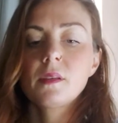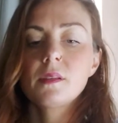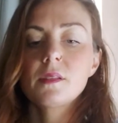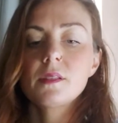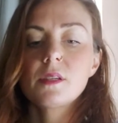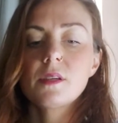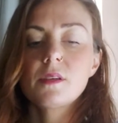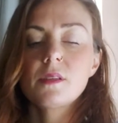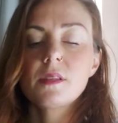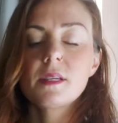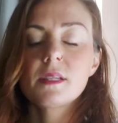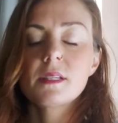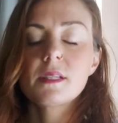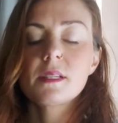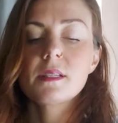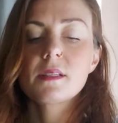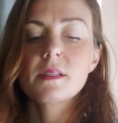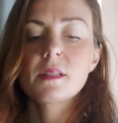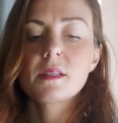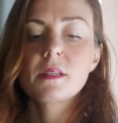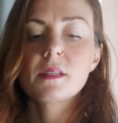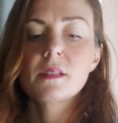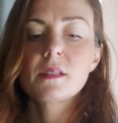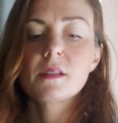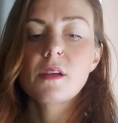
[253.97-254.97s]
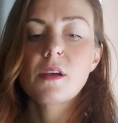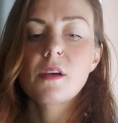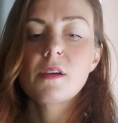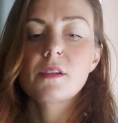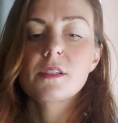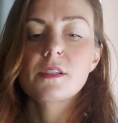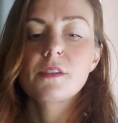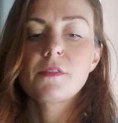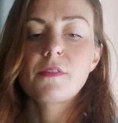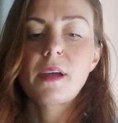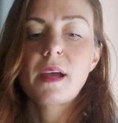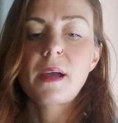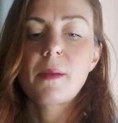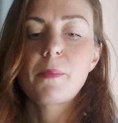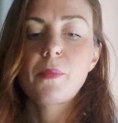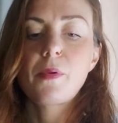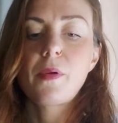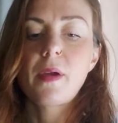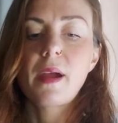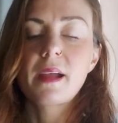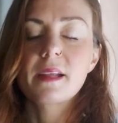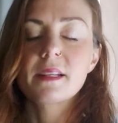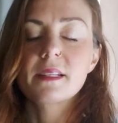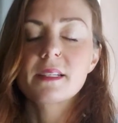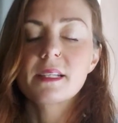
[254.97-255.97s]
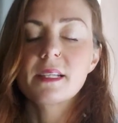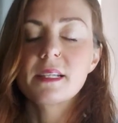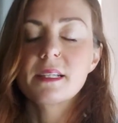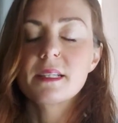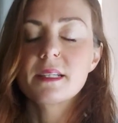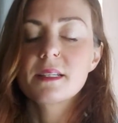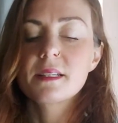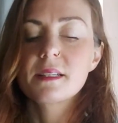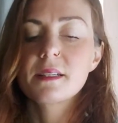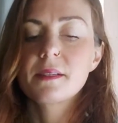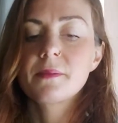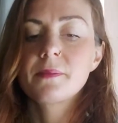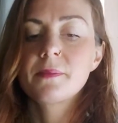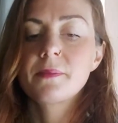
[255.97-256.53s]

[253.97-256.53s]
So this is the start of our practice.